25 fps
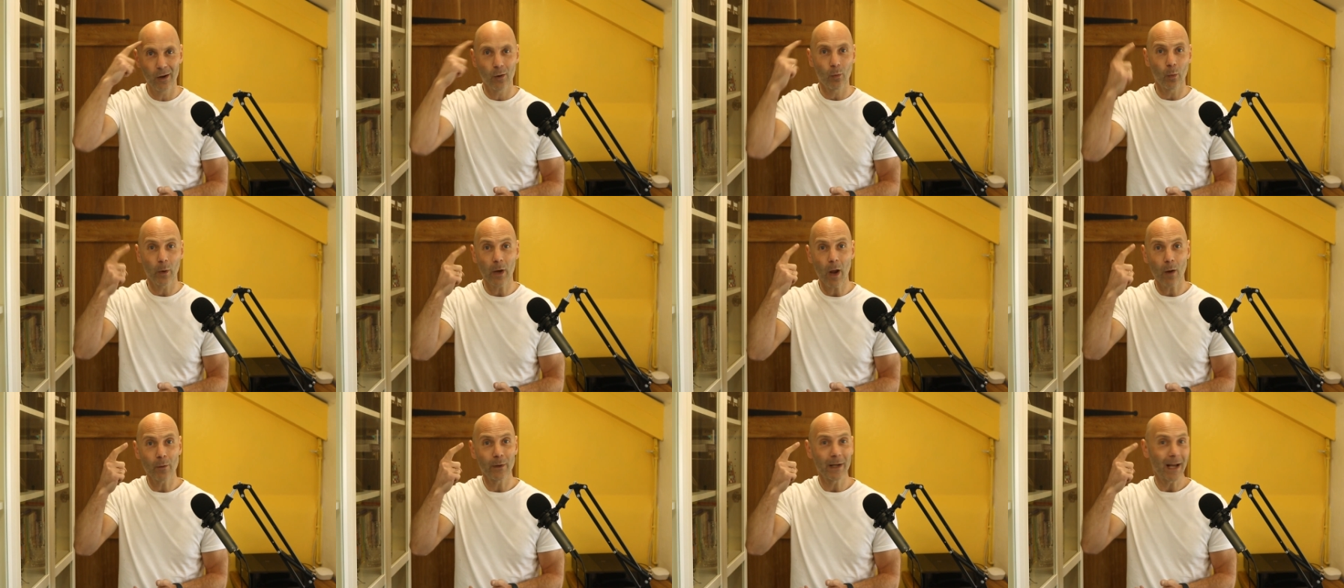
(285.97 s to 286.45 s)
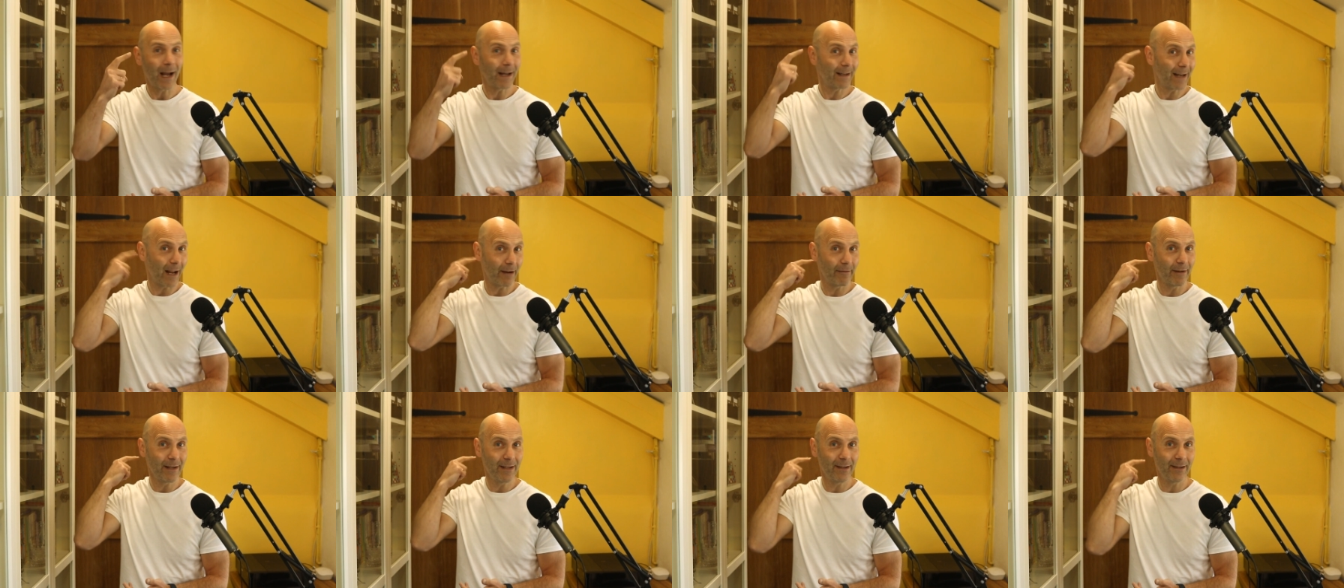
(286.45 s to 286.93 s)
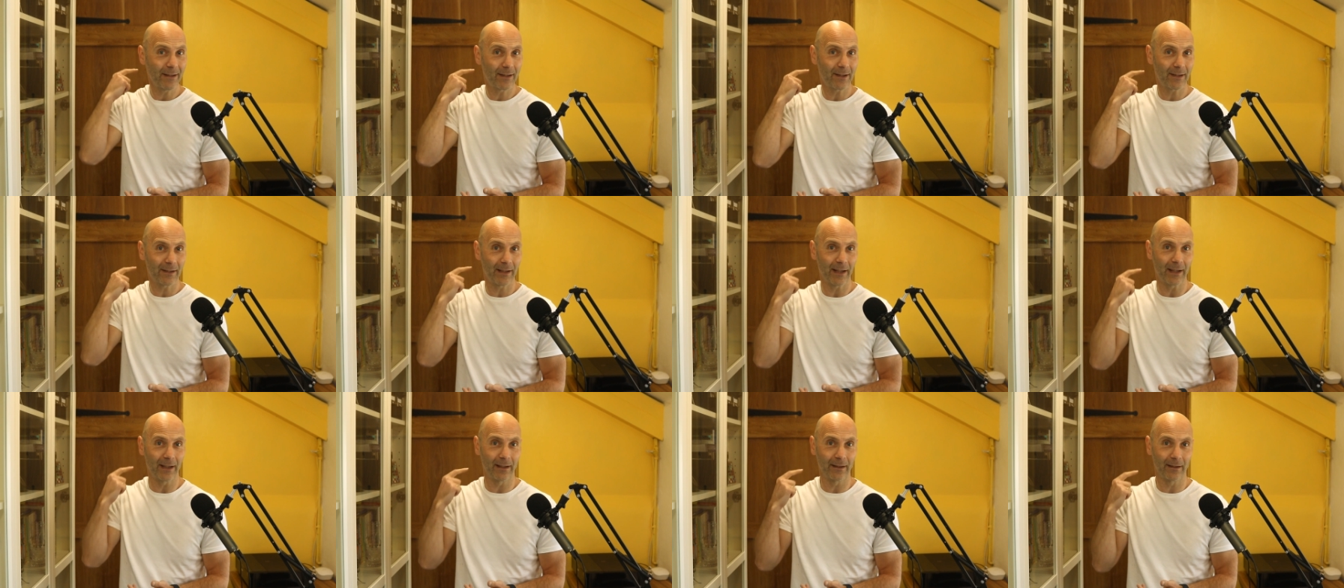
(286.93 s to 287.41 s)
We only had our
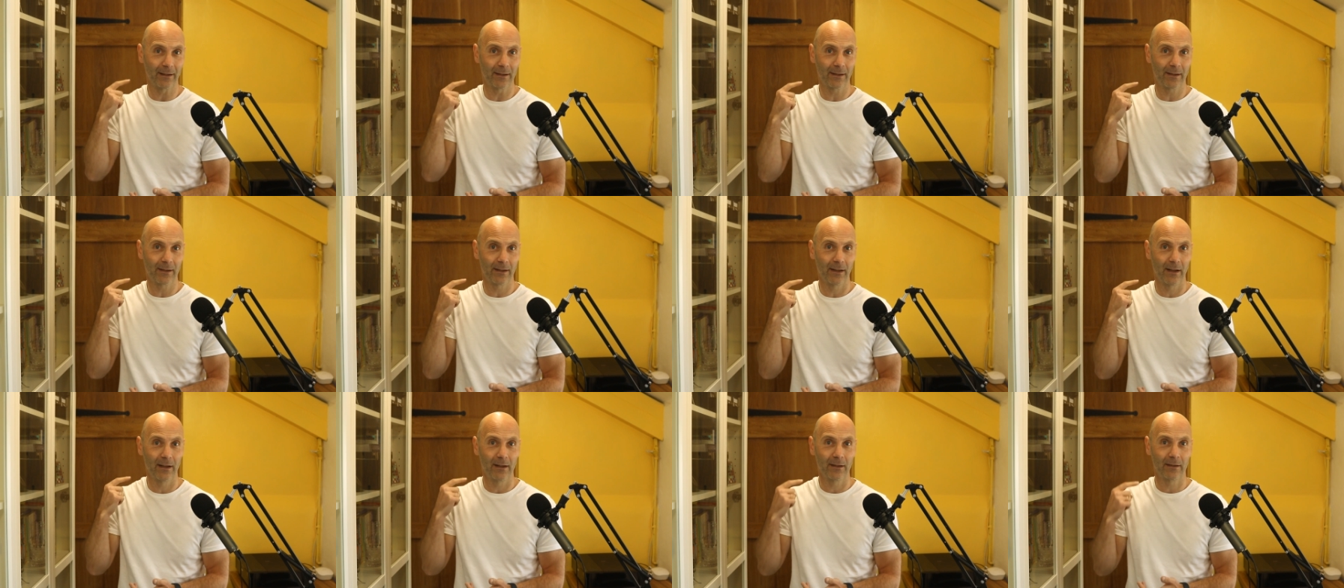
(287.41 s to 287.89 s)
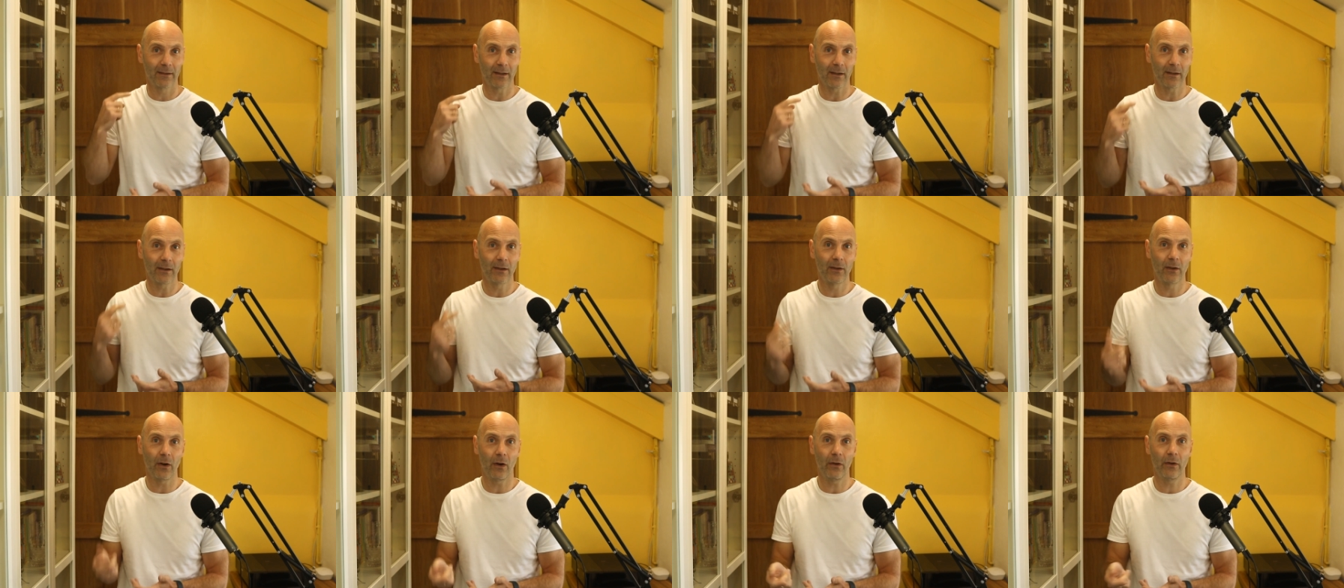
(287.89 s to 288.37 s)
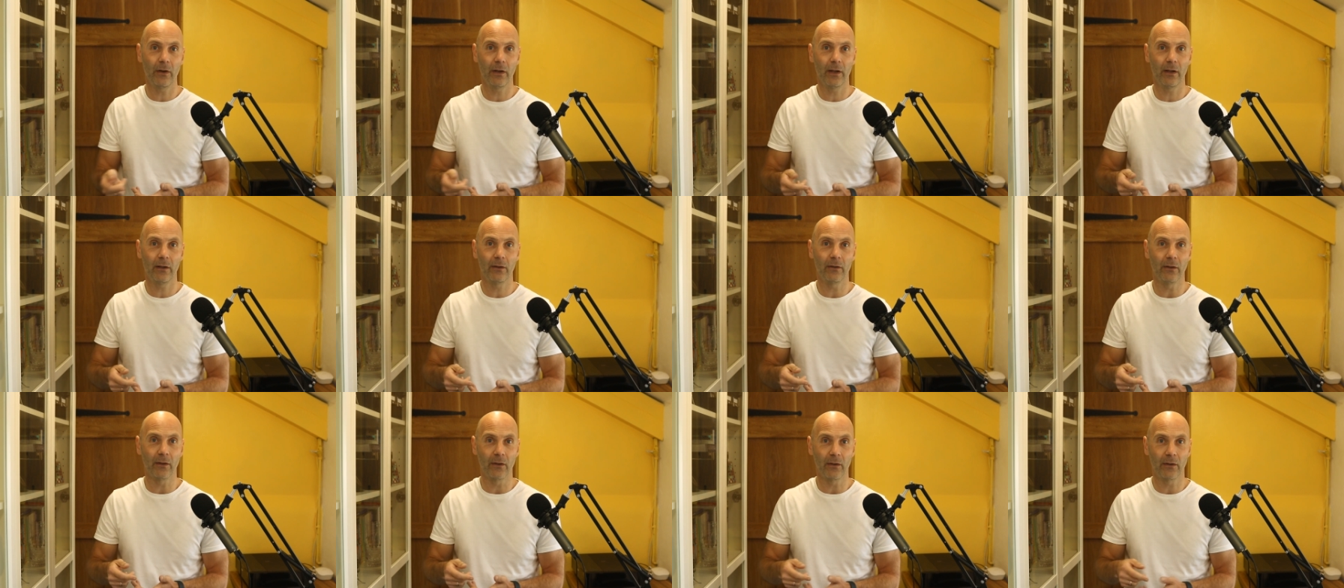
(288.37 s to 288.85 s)
instincts to
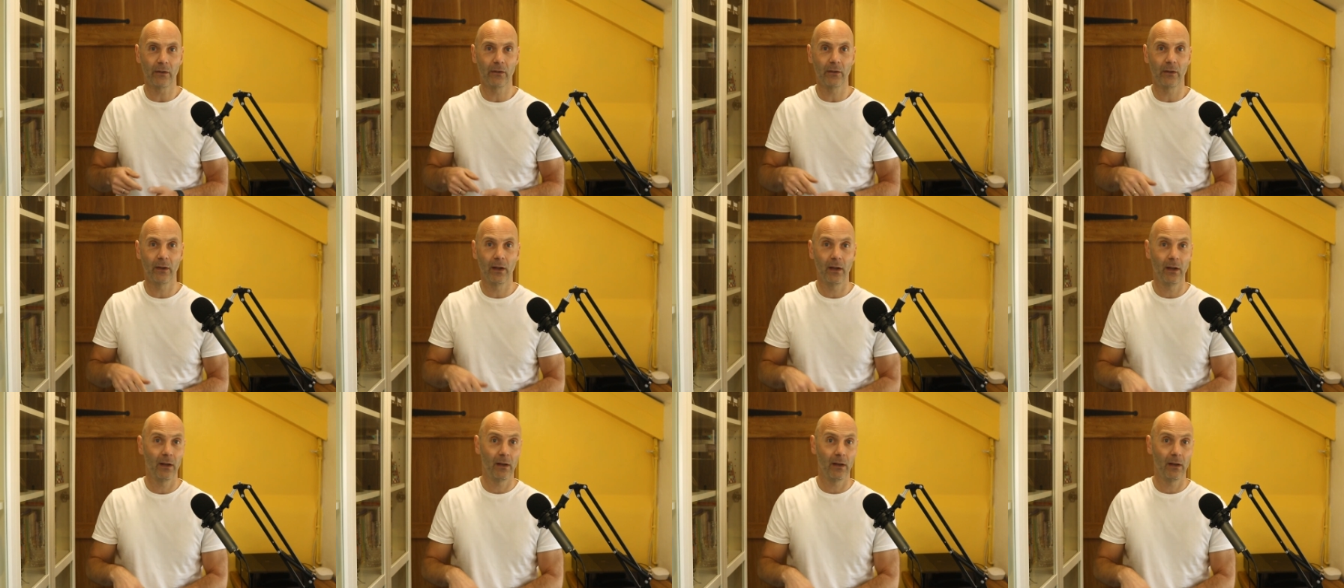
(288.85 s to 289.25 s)
guide us.